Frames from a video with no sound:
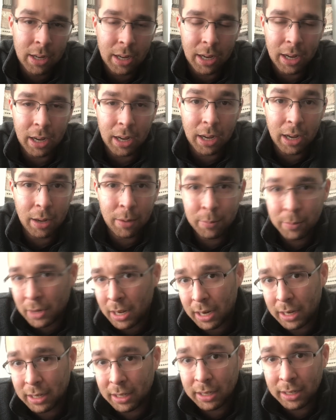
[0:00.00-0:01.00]
I'm
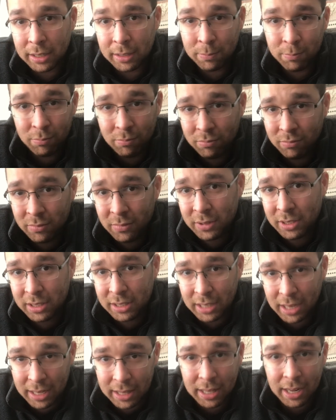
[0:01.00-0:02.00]
not going to
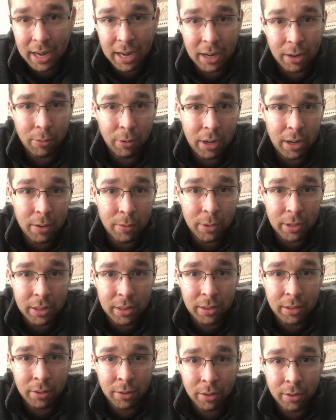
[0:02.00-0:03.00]
say that I agree
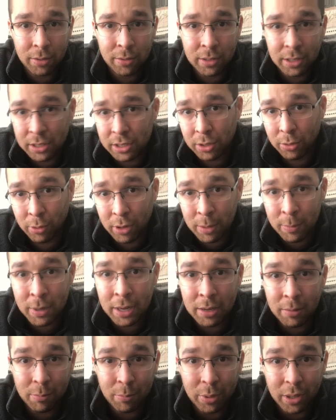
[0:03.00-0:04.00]
with your
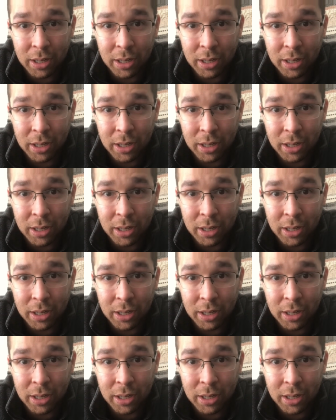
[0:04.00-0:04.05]
disagreement,